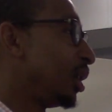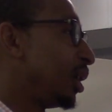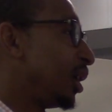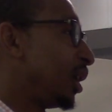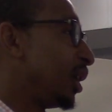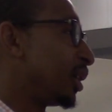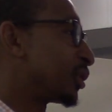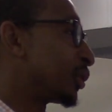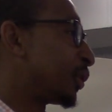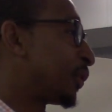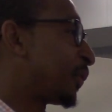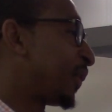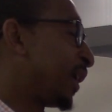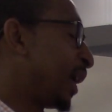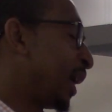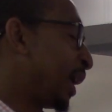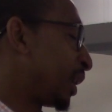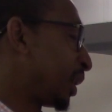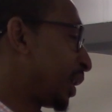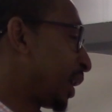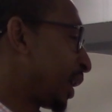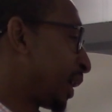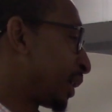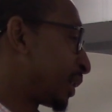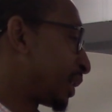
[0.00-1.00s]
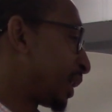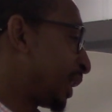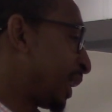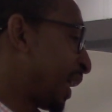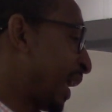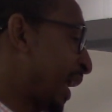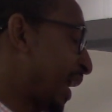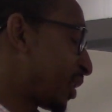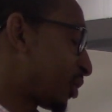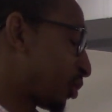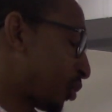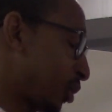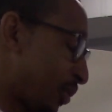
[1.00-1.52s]
And so finally, I got the
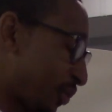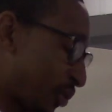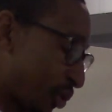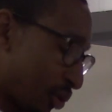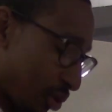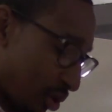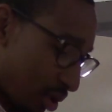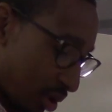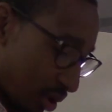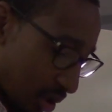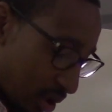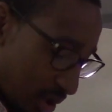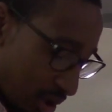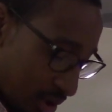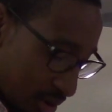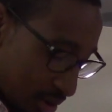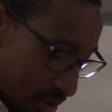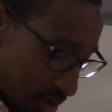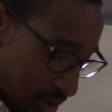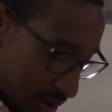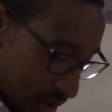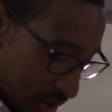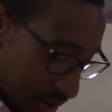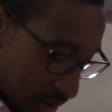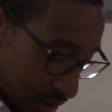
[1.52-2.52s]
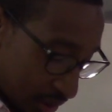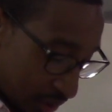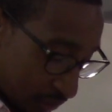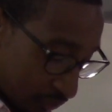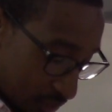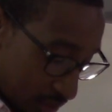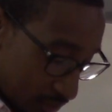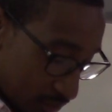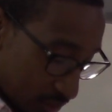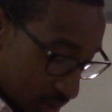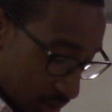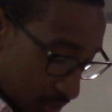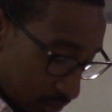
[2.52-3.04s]
last scripture on here, and this is
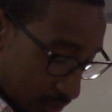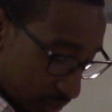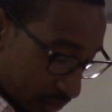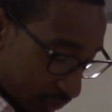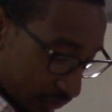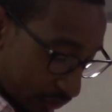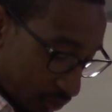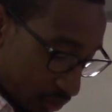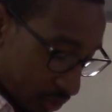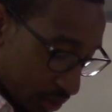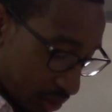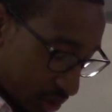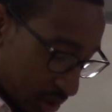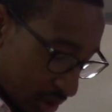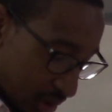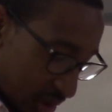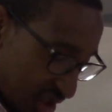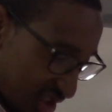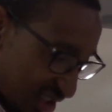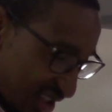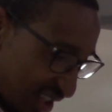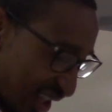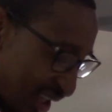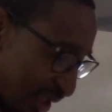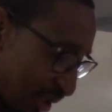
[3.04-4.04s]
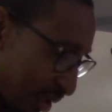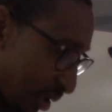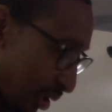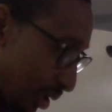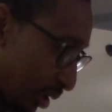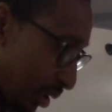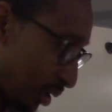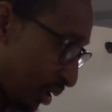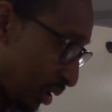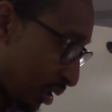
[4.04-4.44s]
from Numbers 14:18.